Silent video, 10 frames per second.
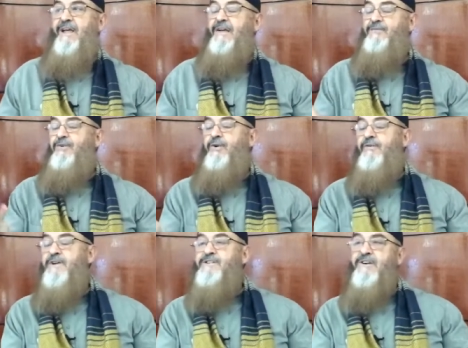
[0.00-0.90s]
If your
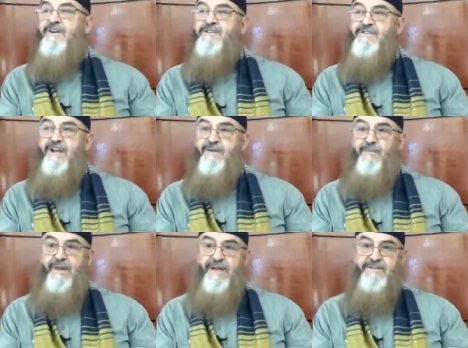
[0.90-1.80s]
rizq is
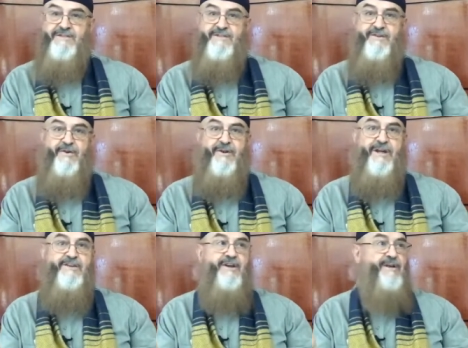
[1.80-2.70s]
not blessed, you're
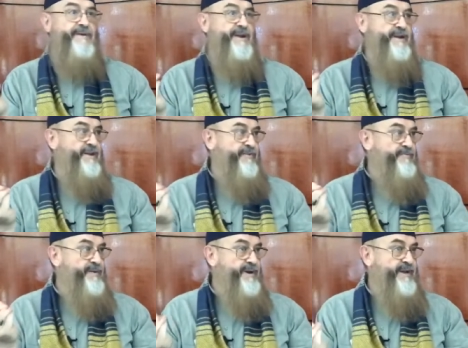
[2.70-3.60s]
not going to make
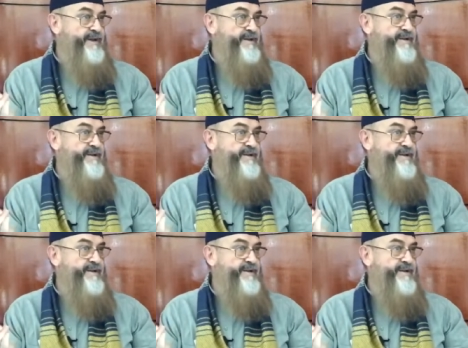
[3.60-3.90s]
enough money,